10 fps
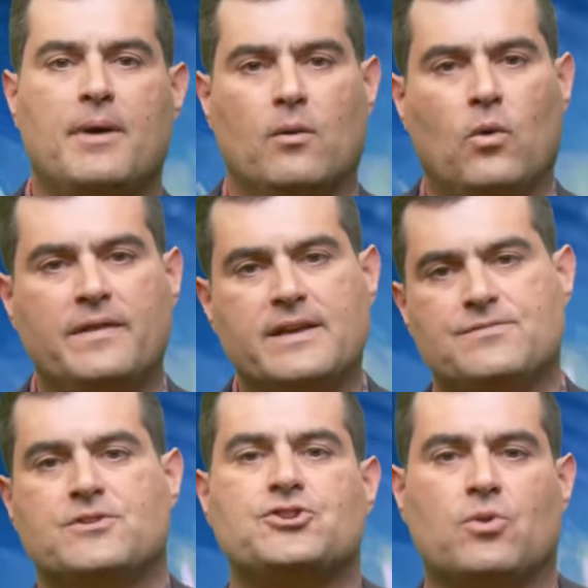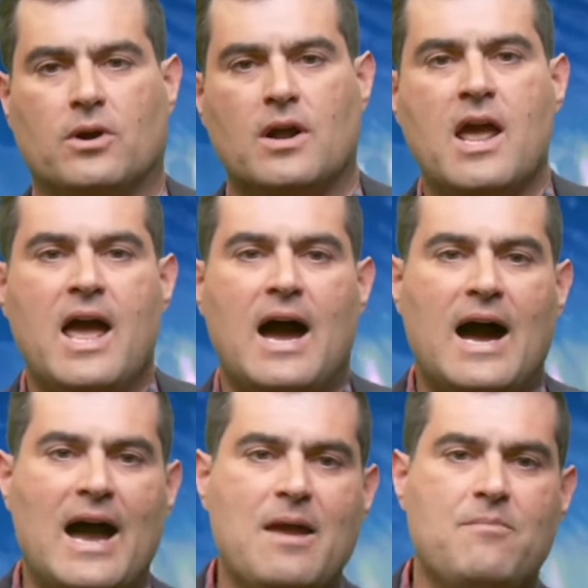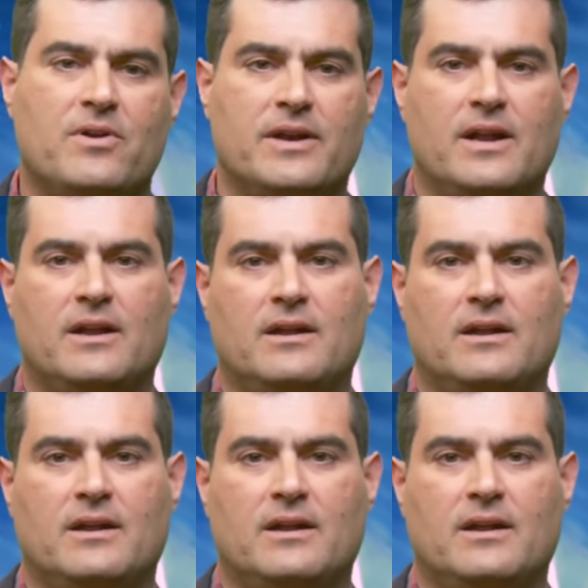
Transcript: But one thing's for sure, hybrid